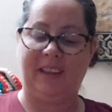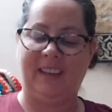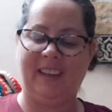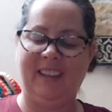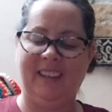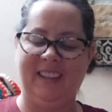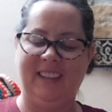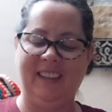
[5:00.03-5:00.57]

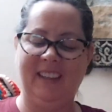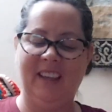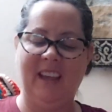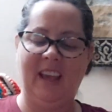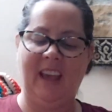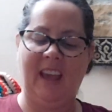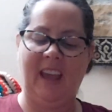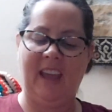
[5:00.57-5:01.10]
that.
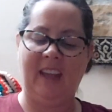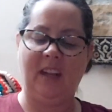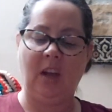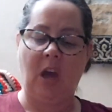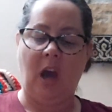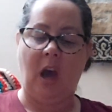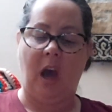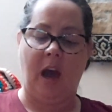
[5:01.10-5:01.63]
And
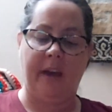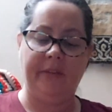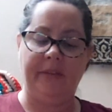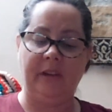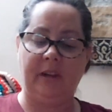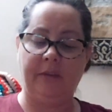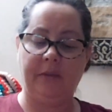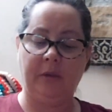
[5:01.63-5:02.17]
I've
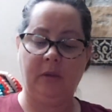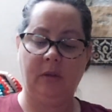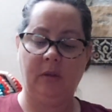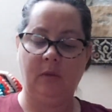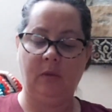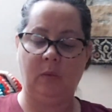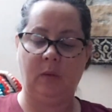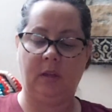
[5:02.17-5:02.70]
never
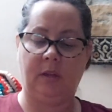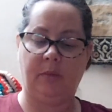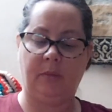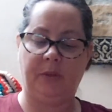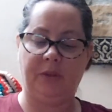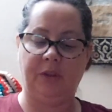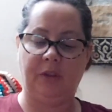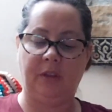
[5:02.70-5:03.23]
worked
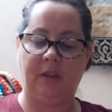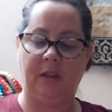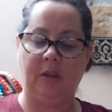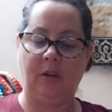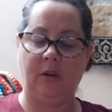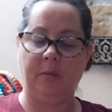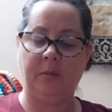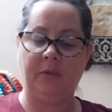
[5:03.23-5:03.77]
with chunky
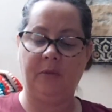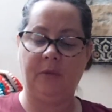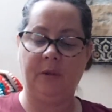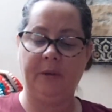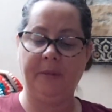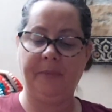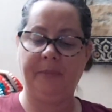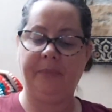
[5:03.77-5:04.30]
yarn
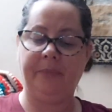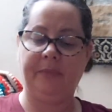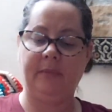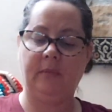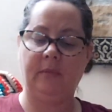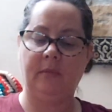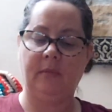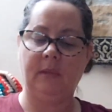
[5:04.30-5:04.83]
before.
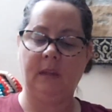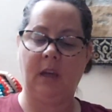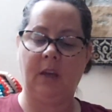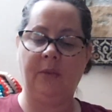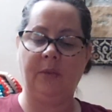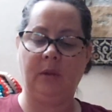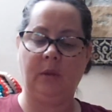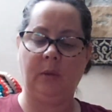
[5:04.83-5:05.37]

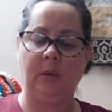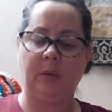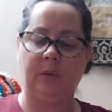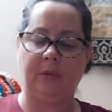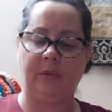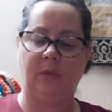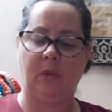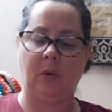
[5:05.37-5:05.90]
I've only worked
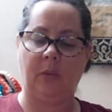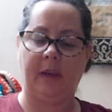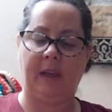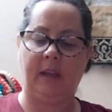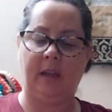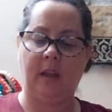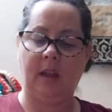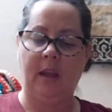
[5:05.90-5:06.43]
with
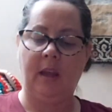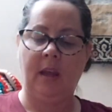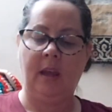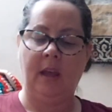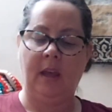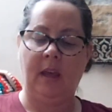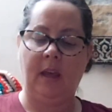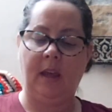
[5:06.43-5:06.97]
4-weight.
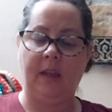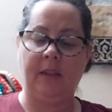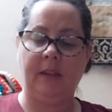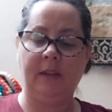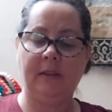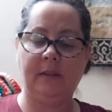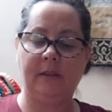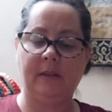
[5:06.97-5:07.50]
And
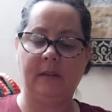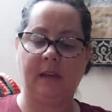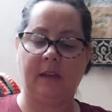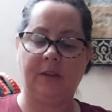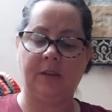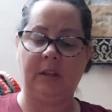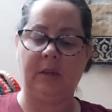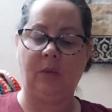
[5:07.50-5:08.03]
this is
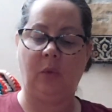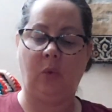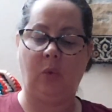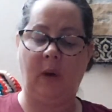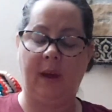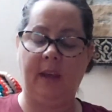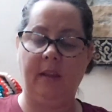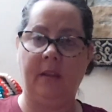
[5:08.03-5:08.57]
actually
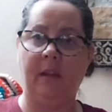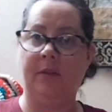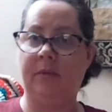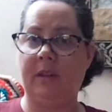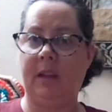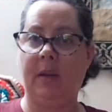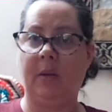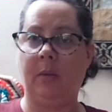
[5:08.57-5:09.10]
quite
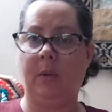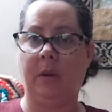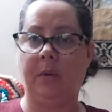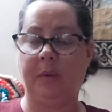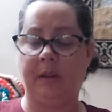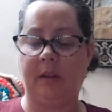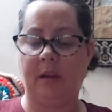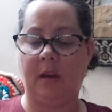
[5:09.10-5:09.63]
lovely to work
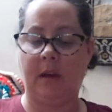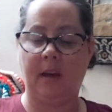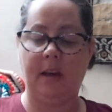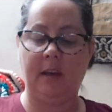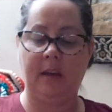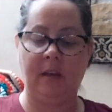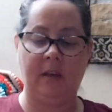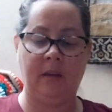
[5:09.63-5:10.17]
with. I
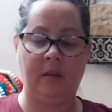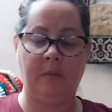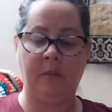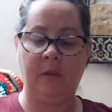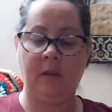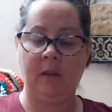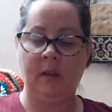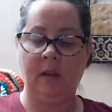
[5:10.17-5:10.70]

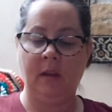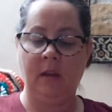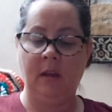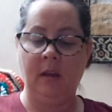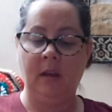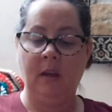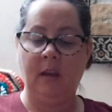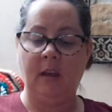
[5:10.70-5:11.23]
am
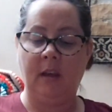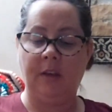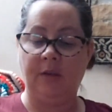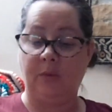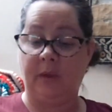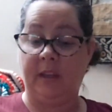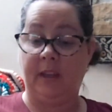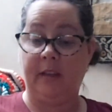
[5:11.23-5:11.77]

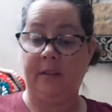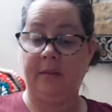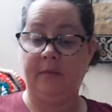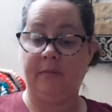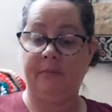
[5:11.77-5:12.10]
enjoying it.